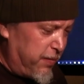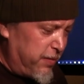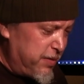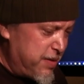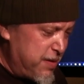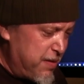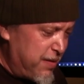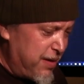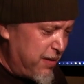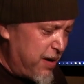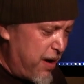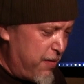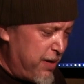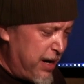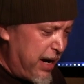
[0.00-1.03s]
So then
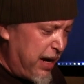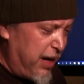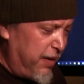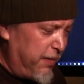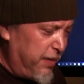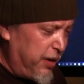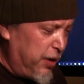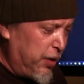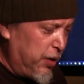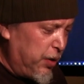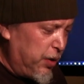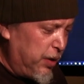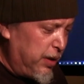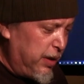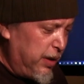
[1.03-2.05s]
now we have
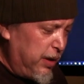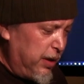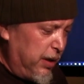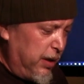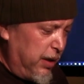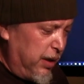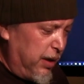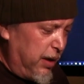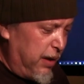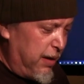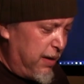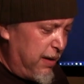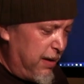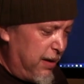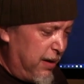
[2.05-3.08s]
here,
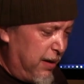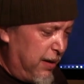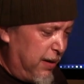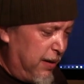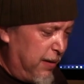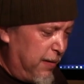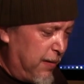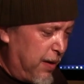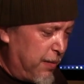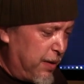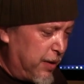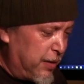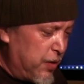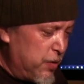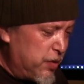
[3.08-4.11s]
I'm going
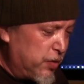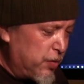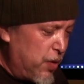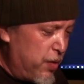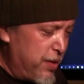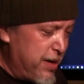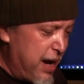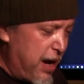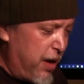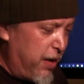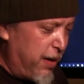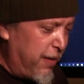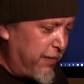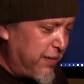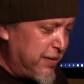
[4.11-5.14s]
to go scrolling
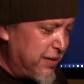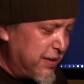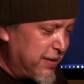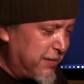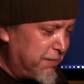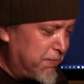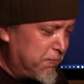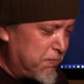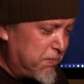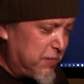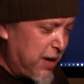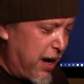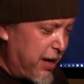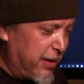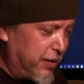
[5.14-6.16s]
down. I've just
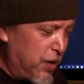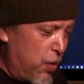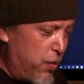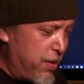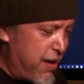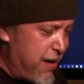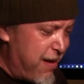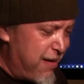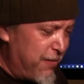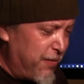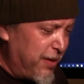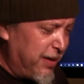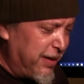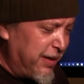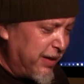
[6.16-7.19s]
got it going on
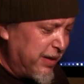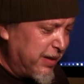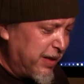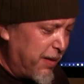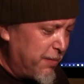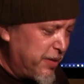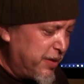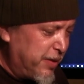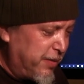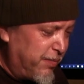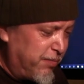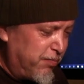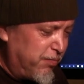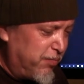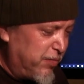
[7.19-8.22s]
with these. I'm
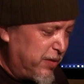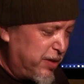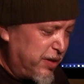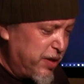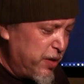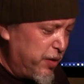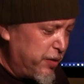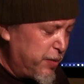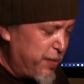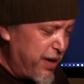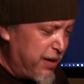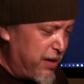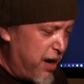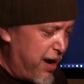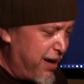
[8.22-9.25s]
still
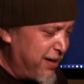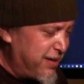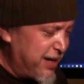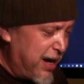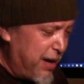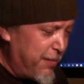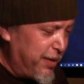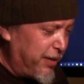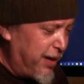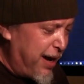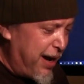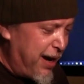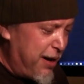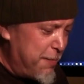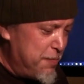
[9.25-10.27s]
spending a lot of time in the
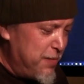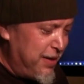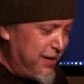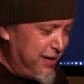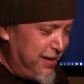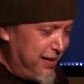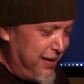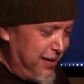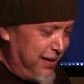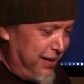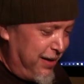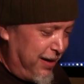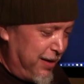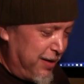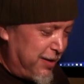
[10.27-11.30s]
lab, in the